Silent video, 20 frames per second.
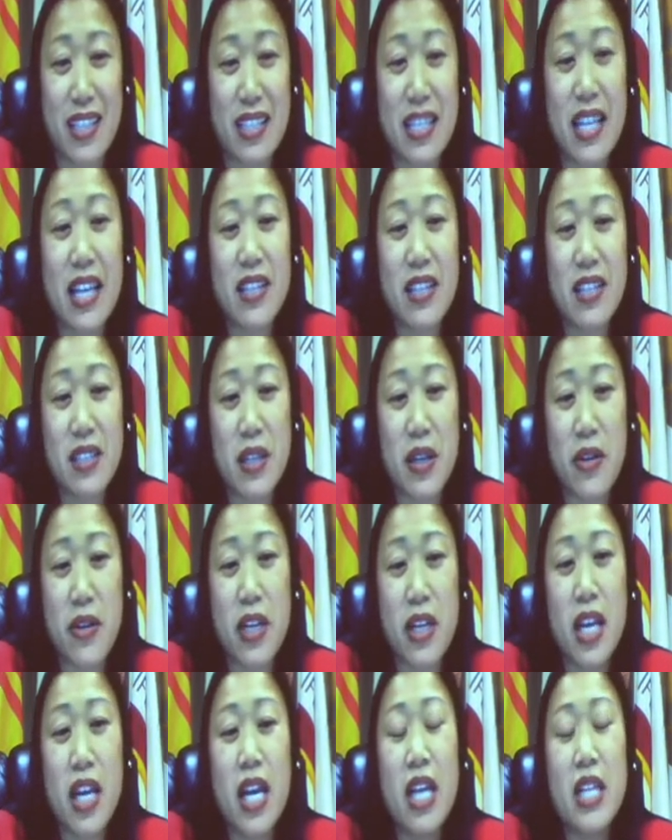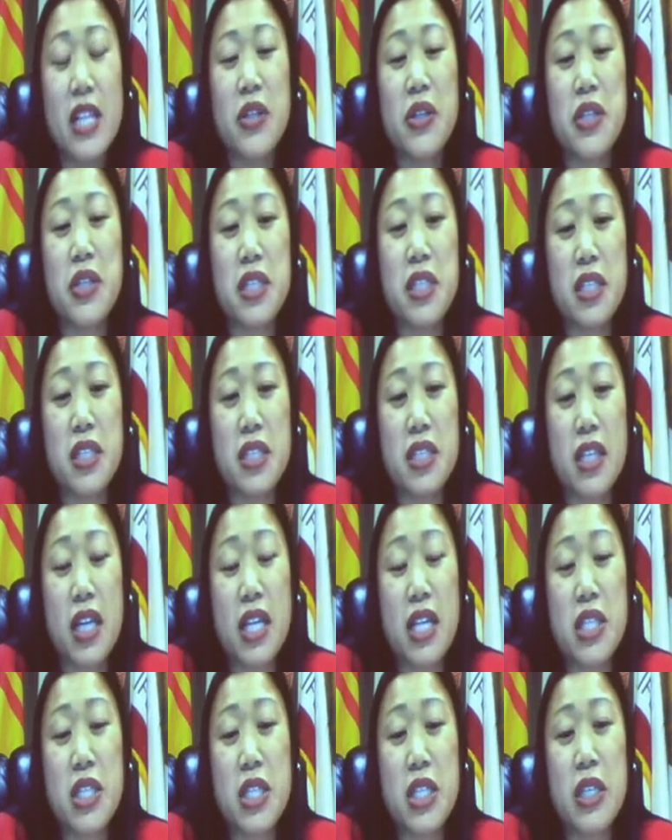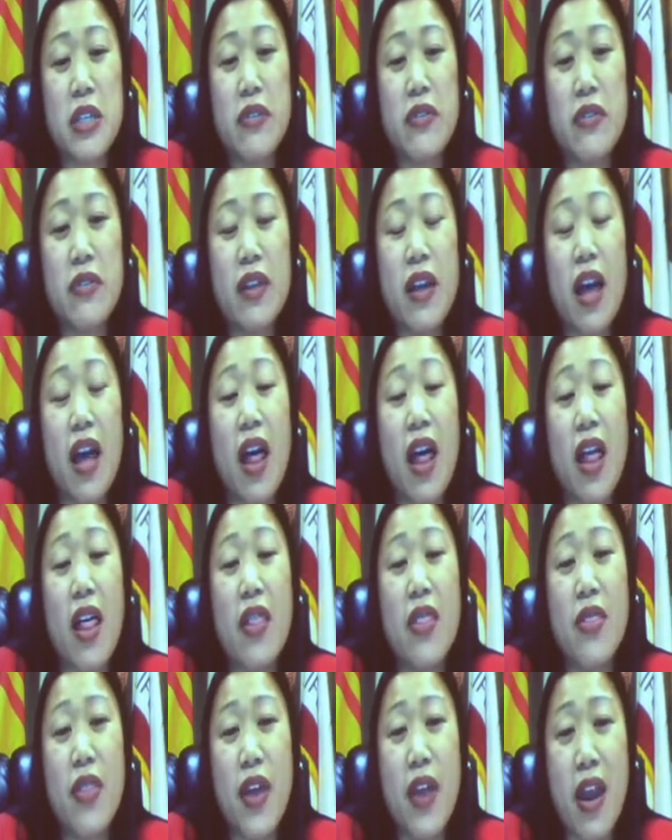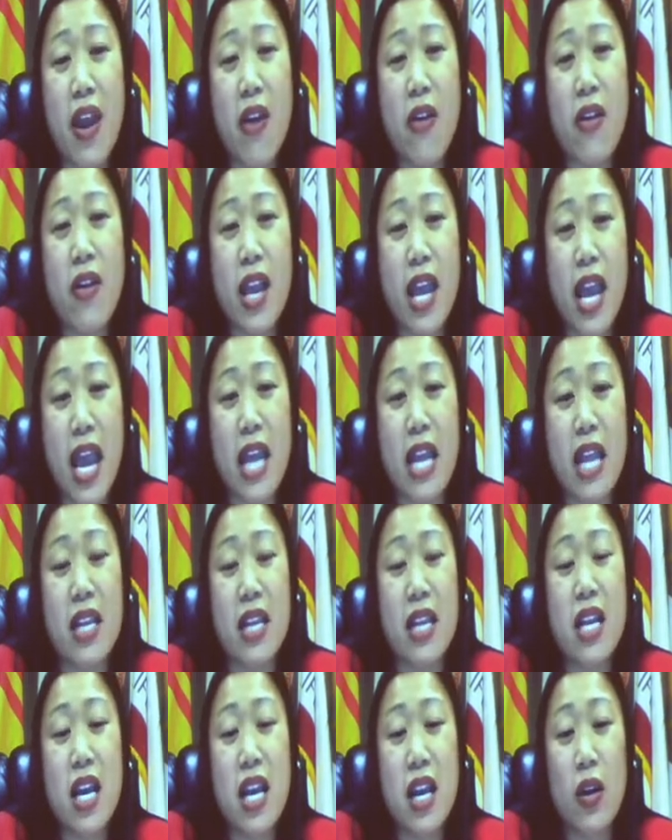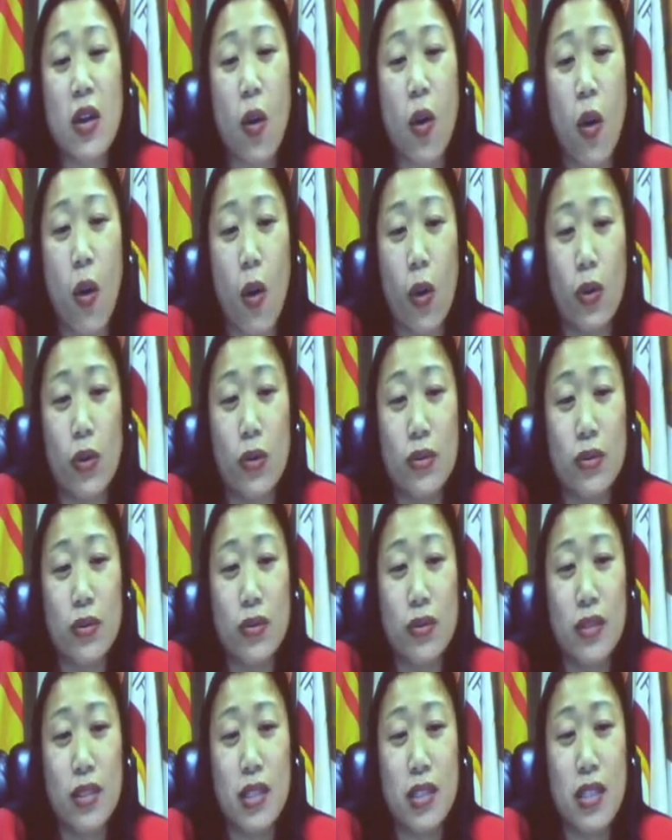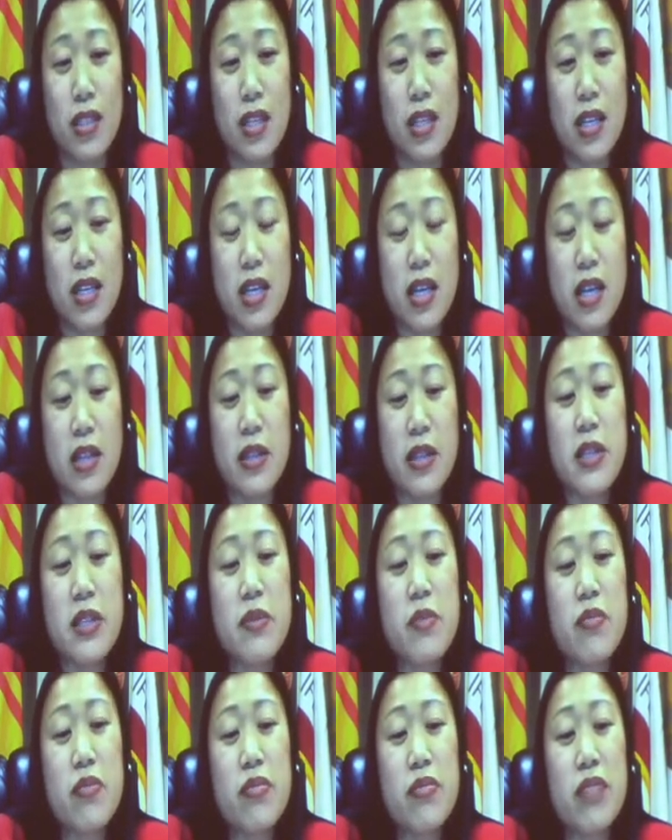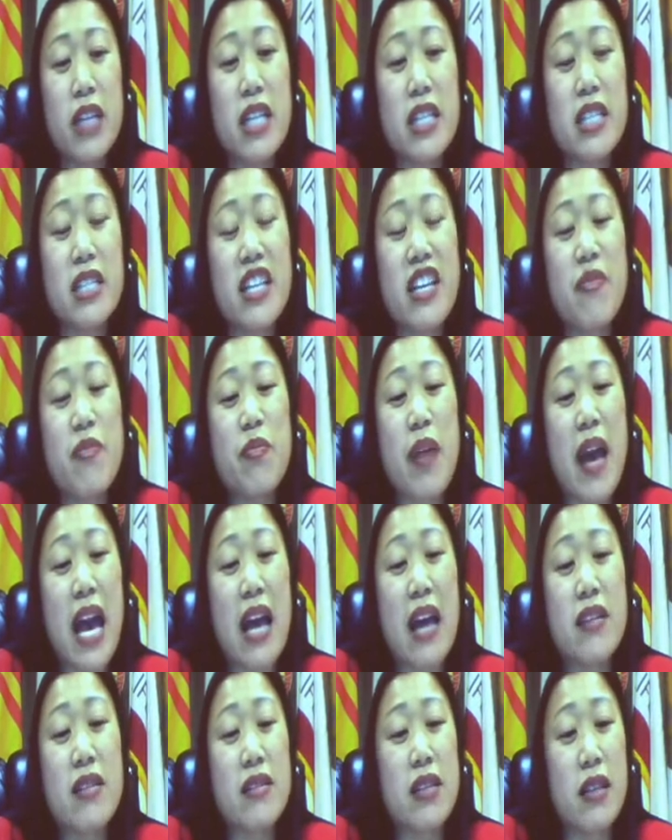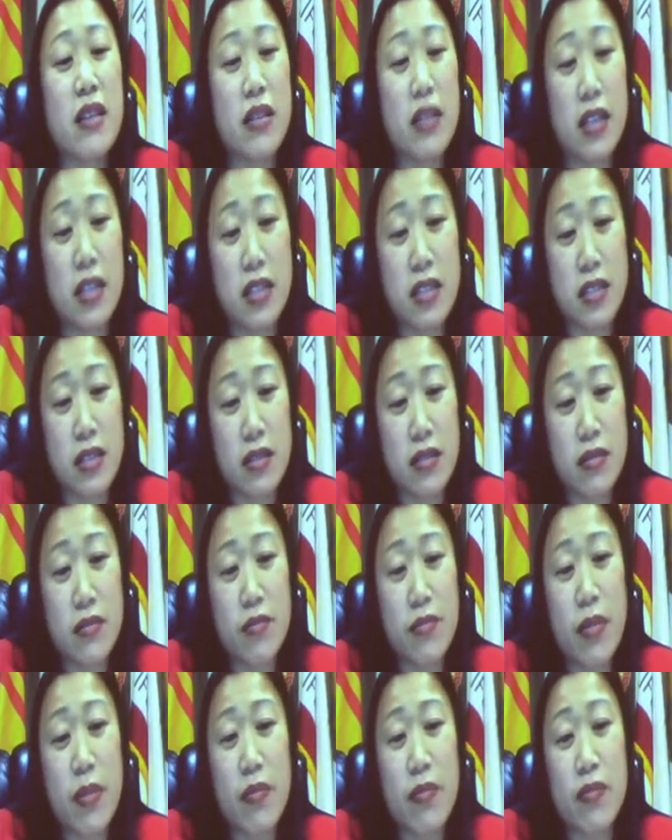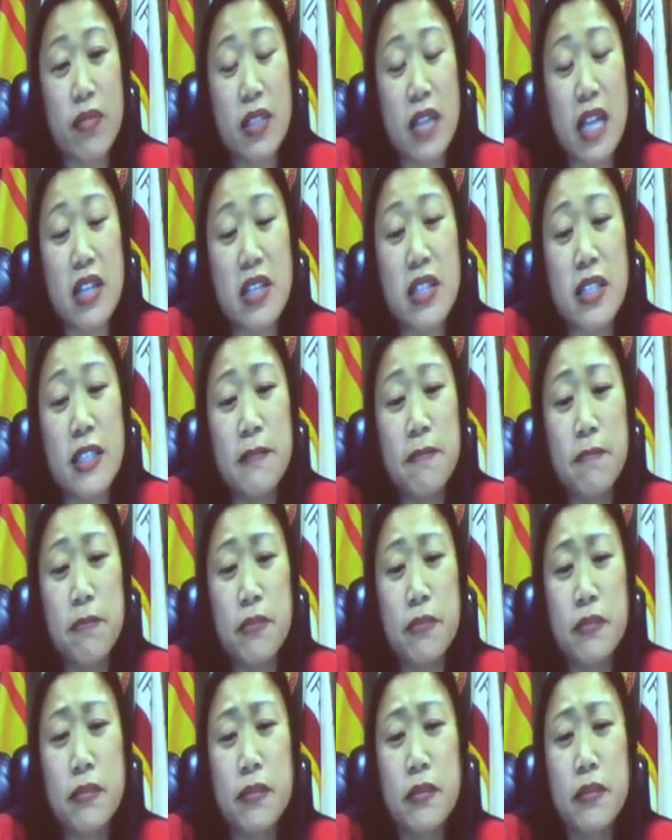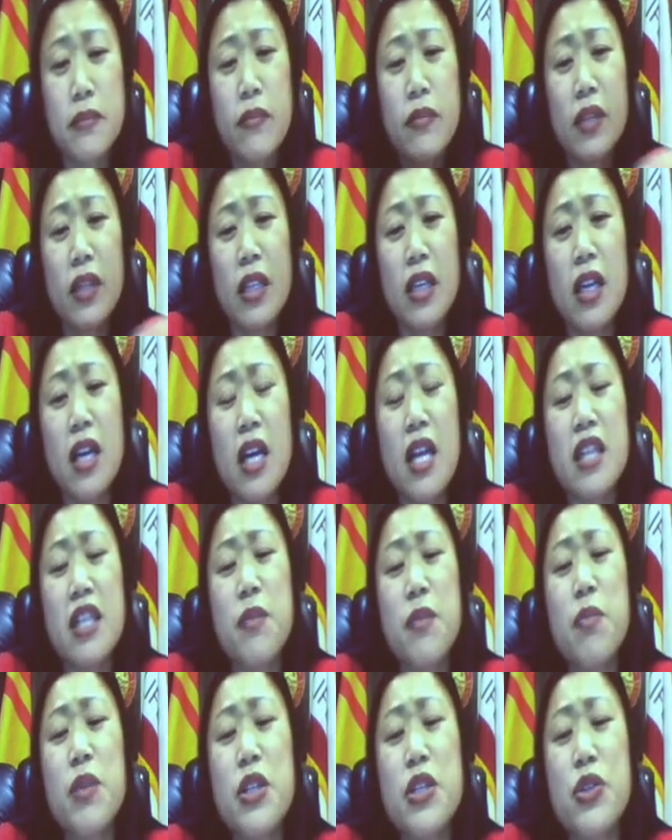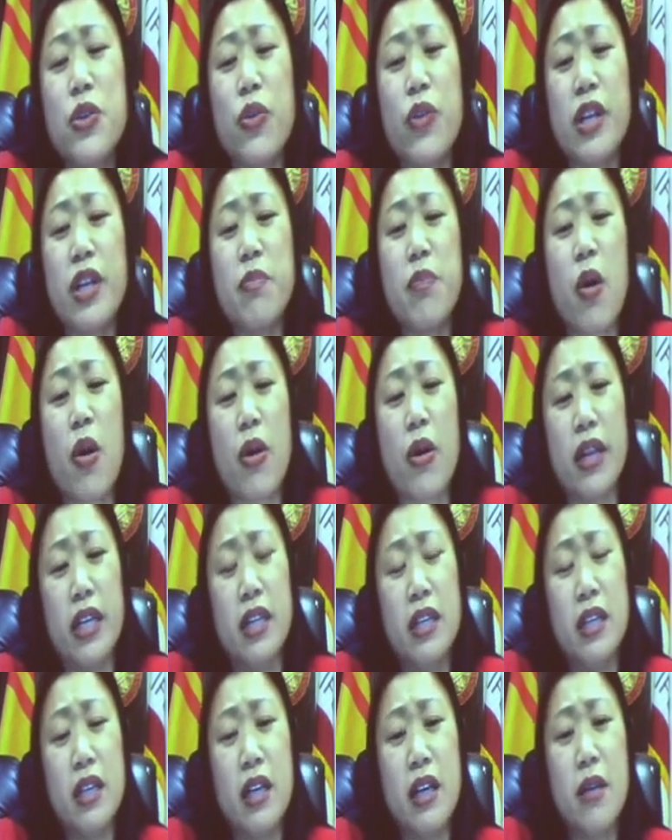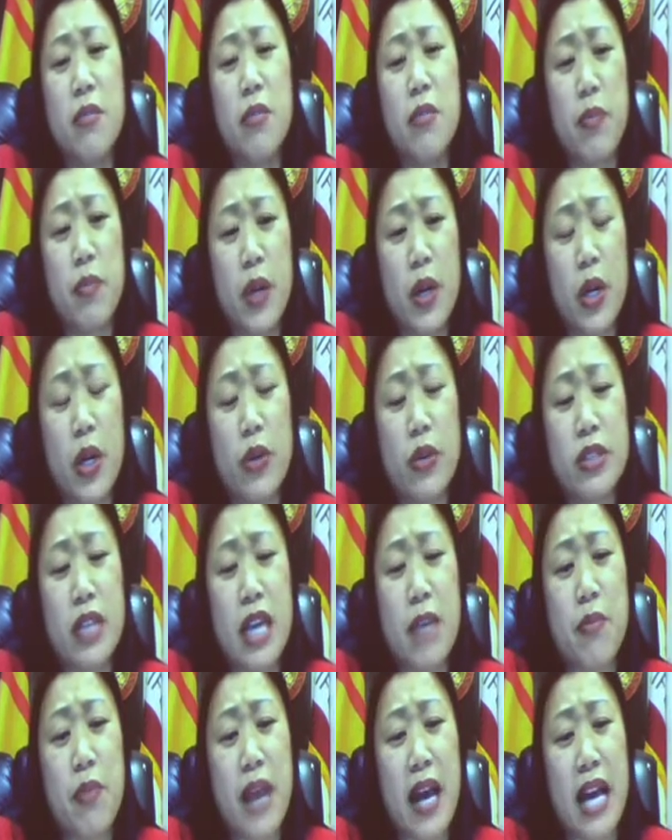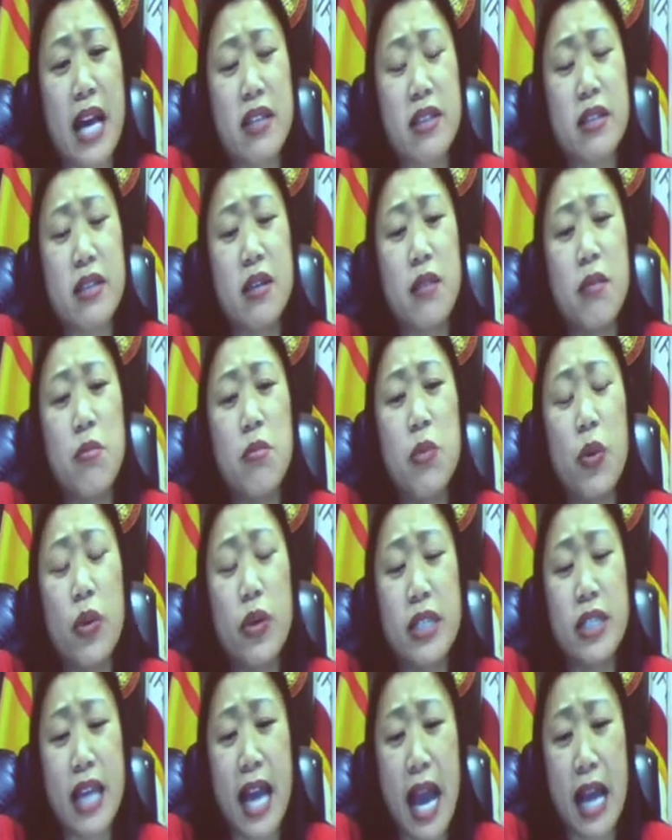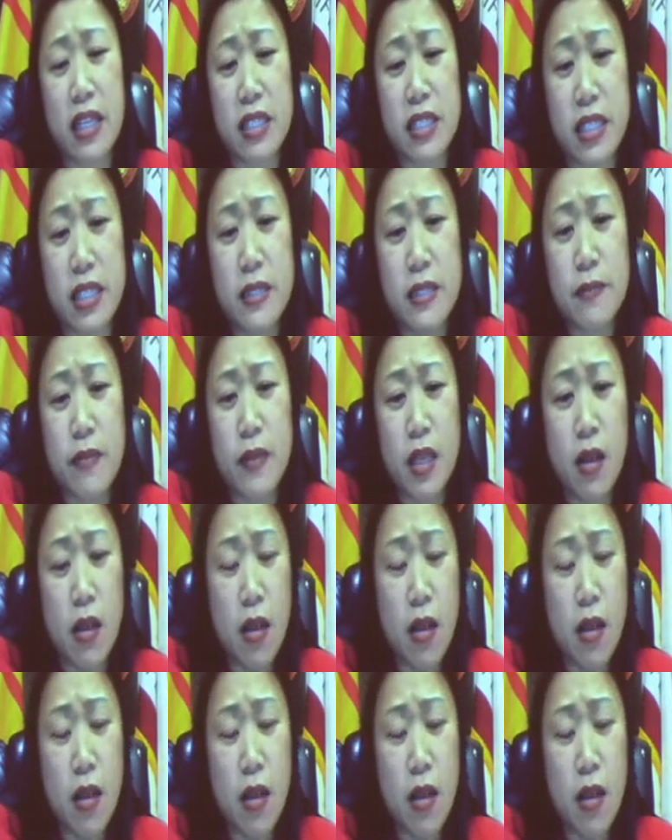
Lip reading: necessary to achieve their end goal. In this legislative pact, this session, the majority party proposed to pass more taxes.